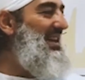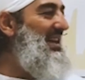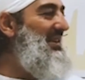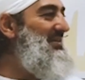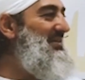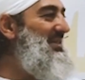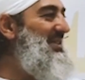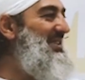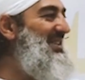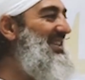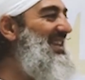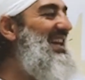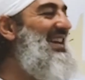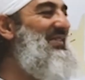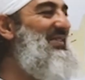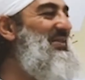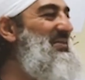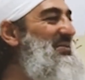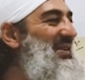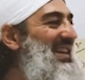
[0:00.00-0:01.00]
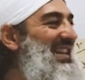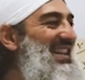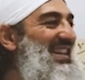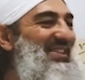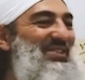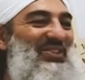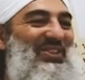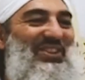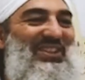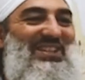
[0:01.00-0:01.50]
have to do that. If you're being
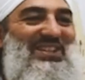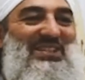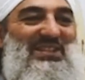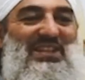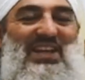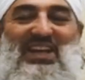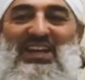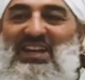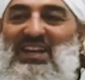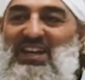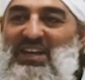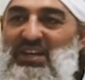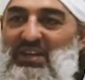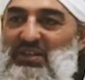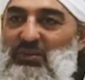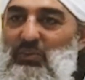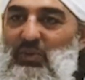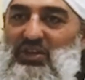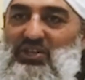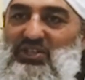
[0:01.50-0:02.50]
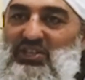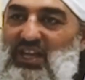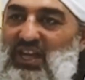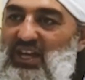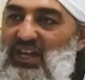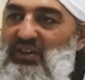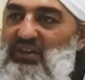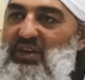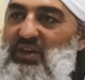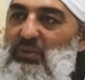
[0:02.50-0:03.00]
literalist, no. You wash that
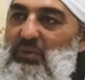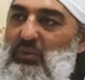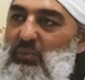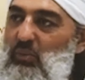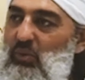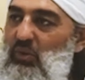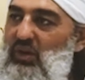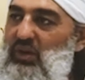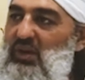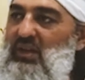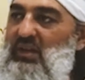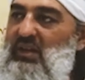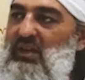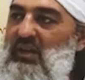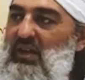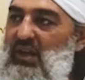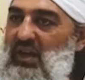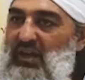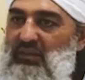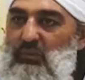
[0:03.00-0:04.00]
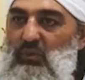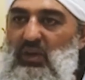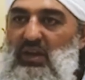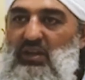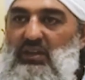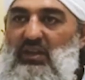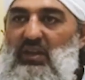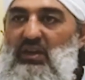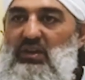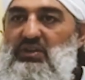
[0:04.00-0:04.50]
area with water, and one
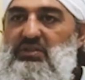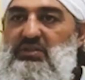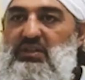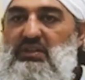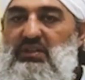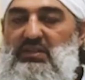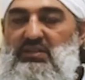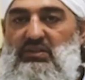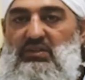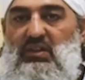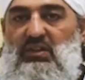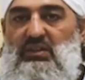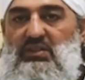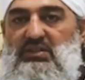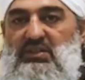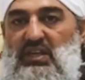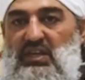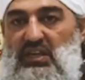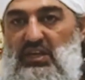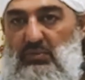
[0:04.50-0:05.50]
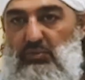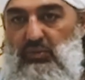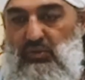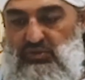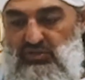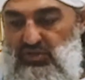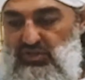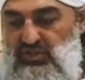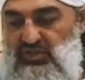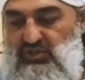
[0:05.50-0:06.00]
of those, and the scholars say you can
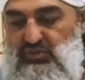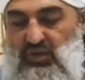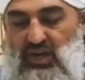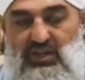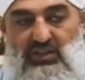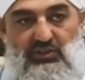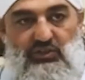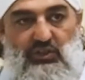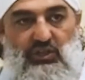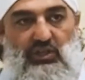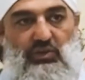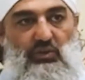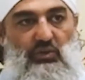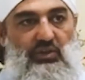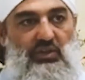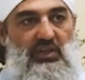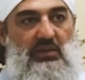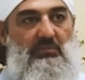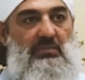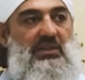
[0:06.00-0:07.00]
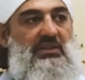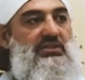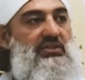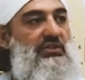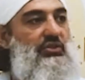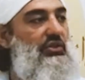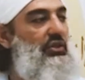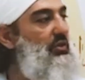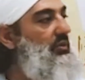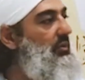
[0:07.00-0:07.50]
put just straight dirt, or you can mix the
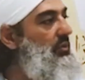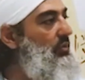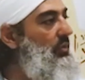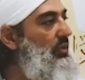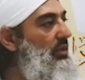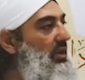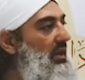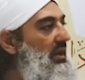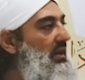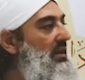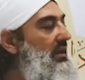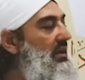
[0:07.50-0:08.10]
dirt with water